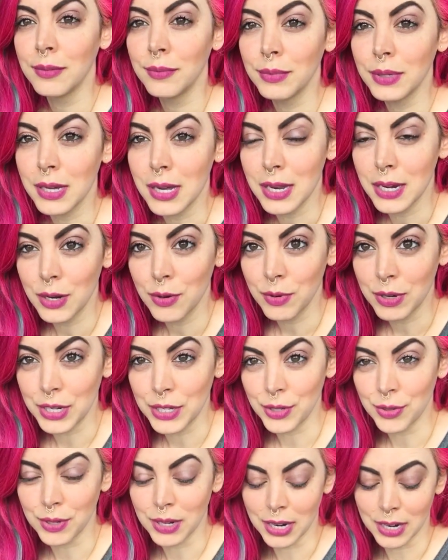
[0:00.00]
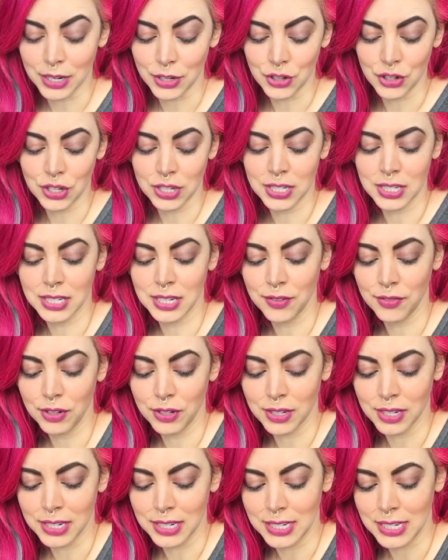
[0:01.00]
But anyways, you guys, just to give
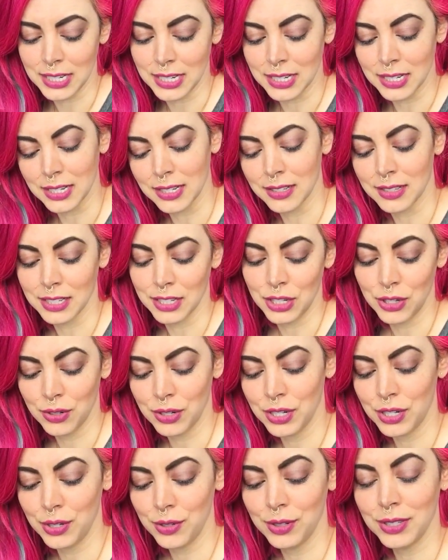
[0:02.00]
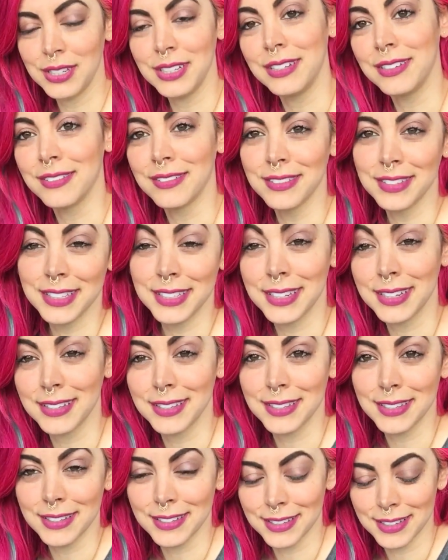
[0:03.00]
you an idea that you could use, you know,
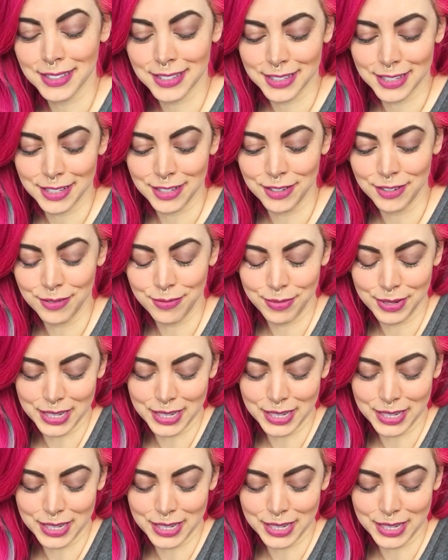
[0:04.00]
stencils too,